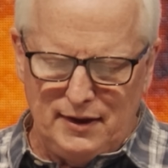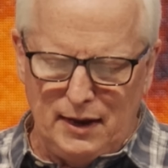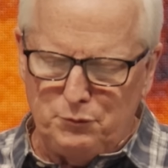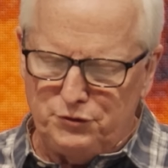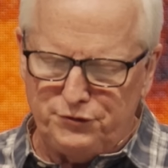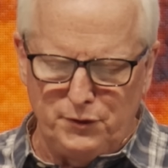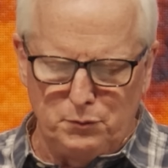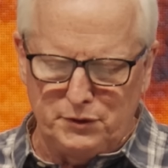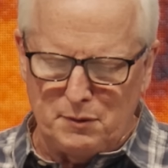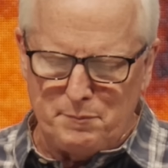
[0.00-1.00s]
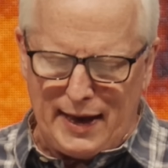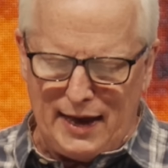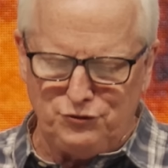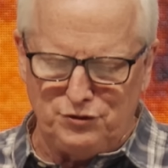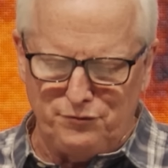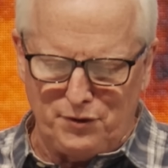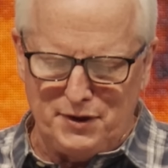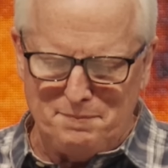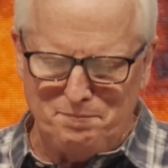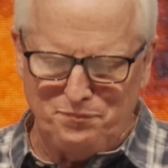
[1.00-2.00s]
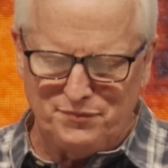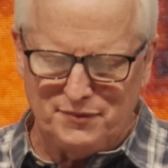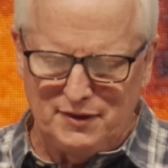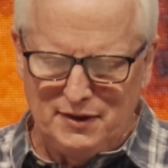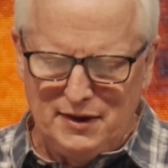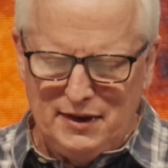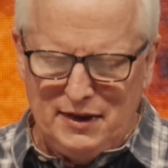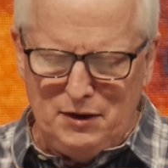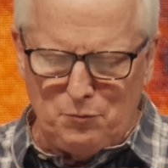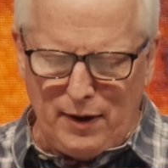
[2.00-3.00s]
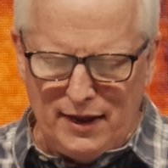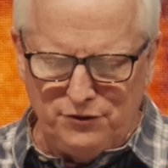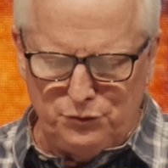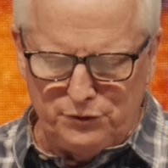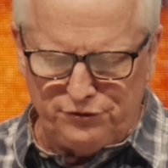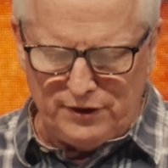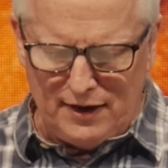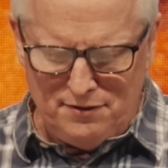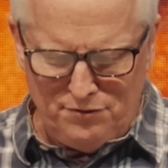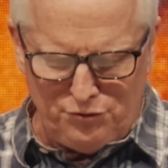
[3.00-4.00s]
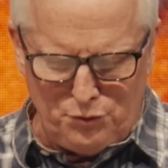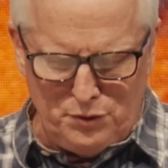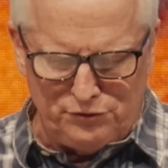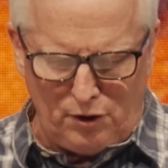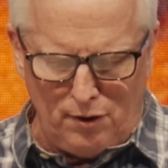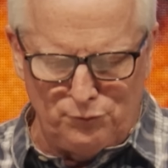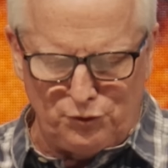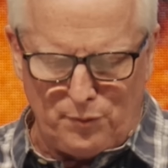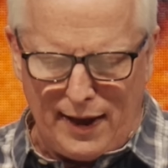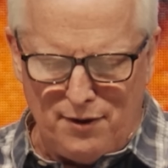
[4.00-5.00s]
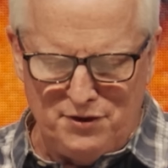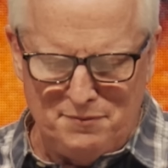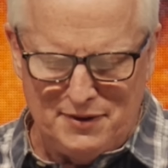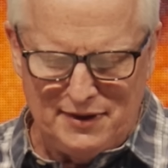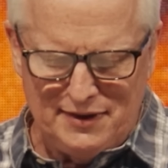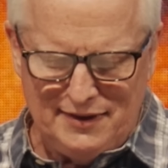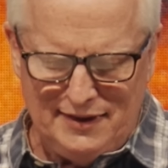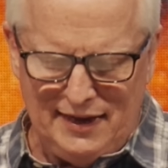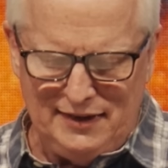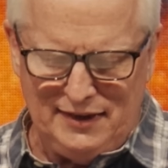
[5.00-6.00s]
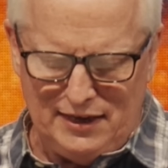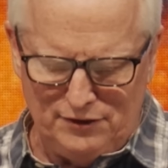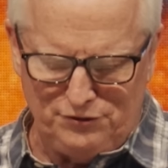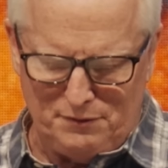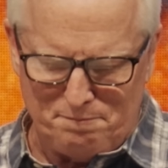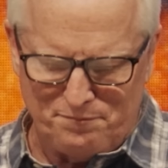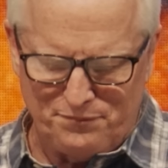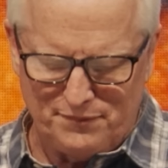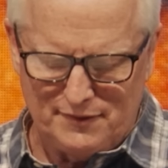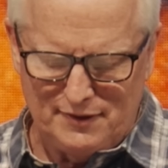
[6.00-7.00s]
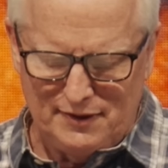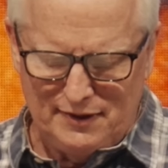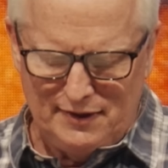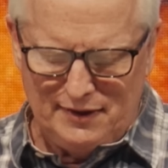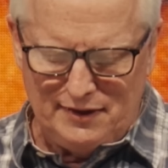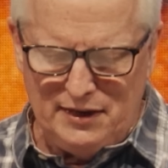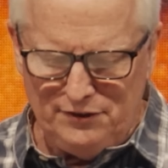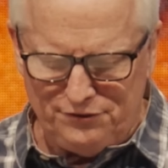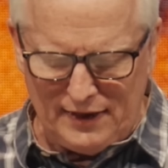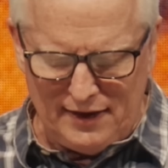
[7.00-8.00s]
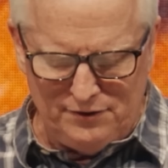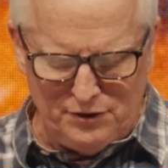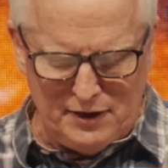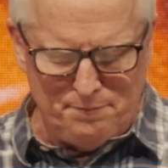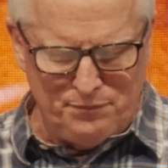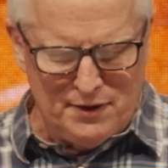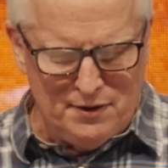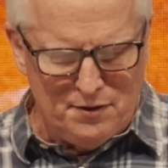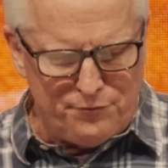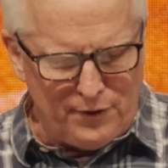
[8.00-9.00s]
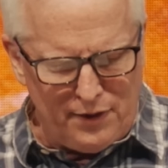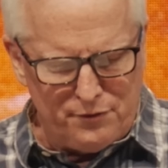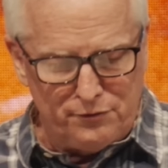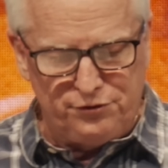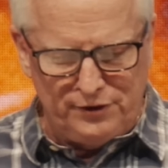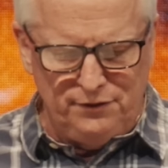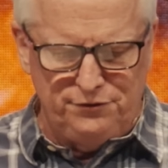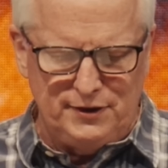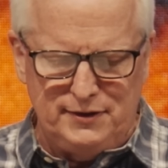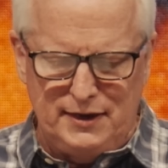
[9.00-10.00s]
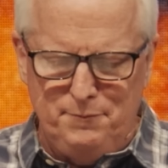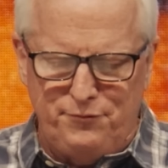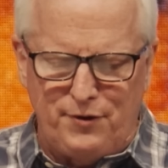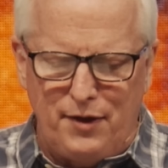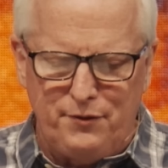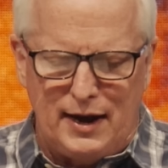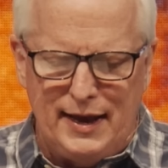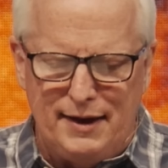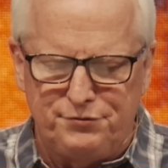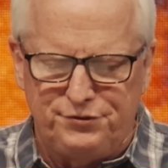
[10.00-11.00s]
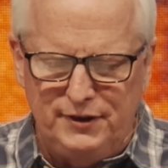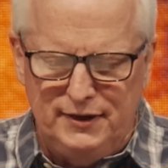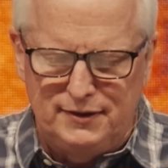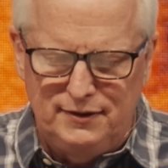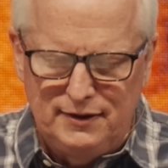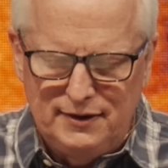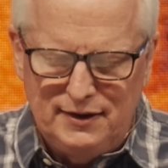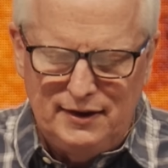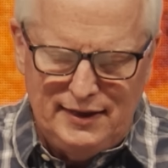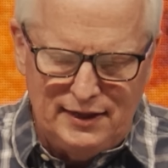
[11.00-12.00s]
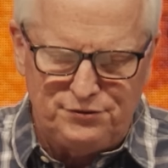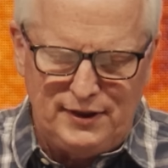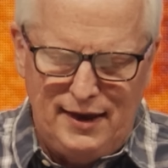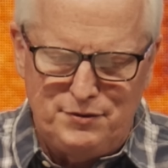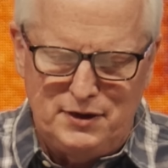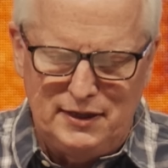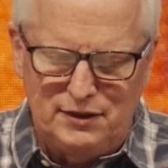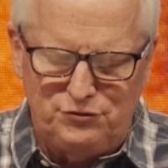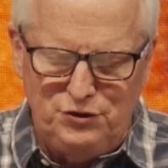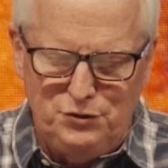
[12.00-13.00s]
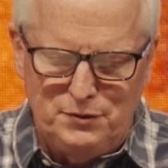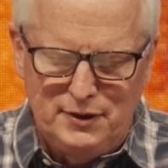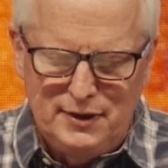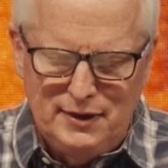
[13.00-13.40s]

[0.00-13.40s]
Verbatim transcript: and was filled with compassion for him. He ran to his son, threw his arms around him, and kissed him. And he said to him, Father, the son said to him, Father, I have sinned against heaven and against you.